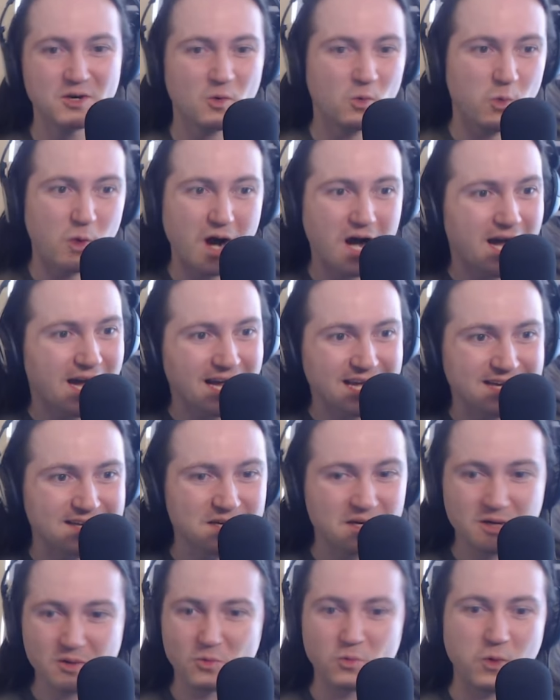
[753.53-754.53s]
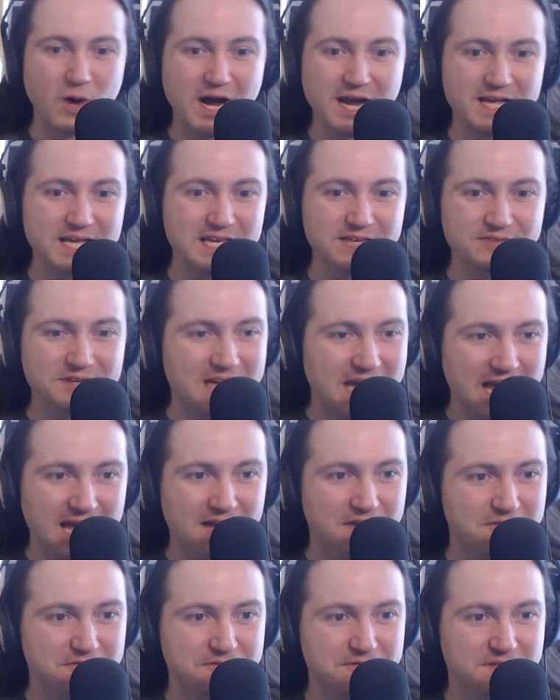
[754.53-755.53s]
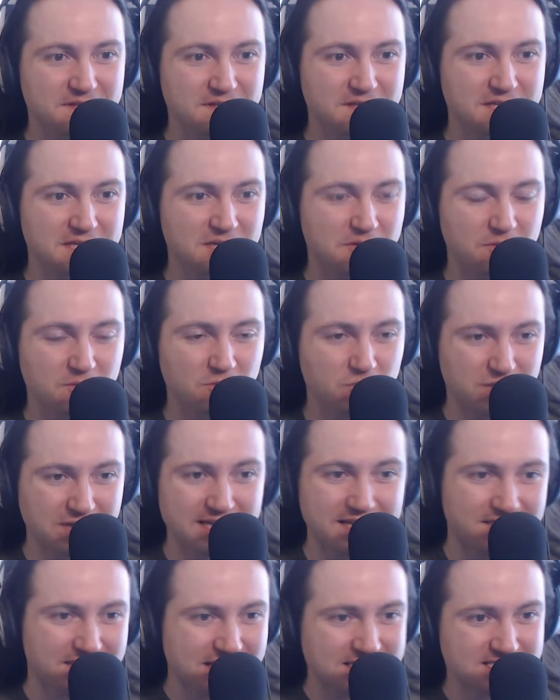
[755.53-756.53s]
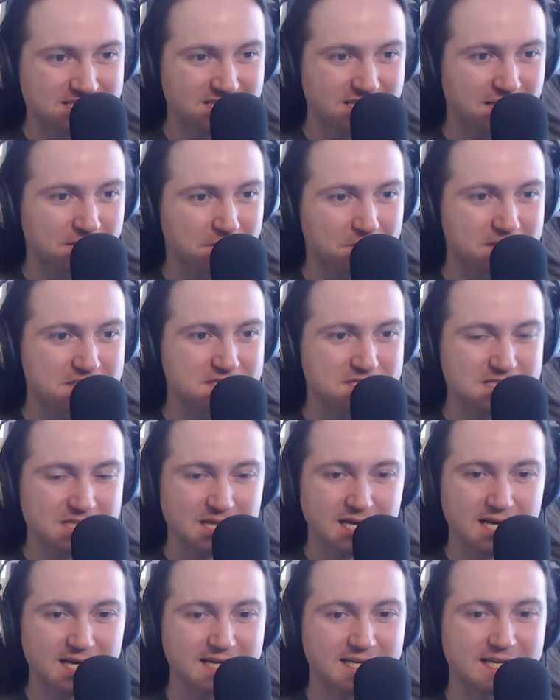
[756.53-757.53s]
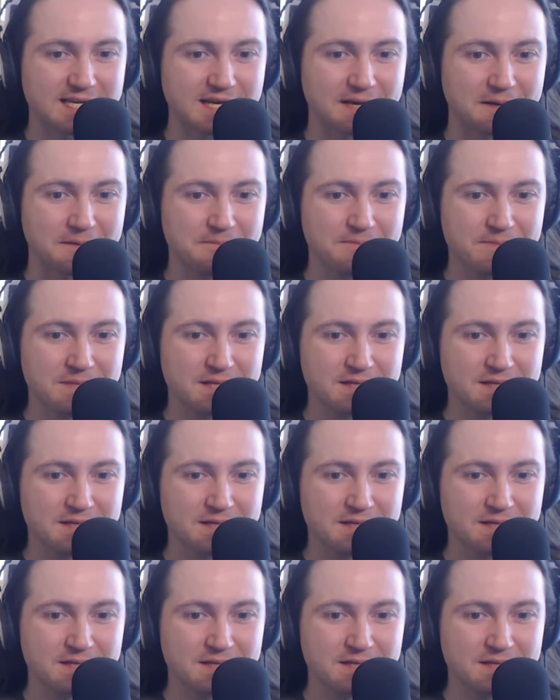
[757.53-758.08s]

Why? Why even have the... Like, that's literally just lying.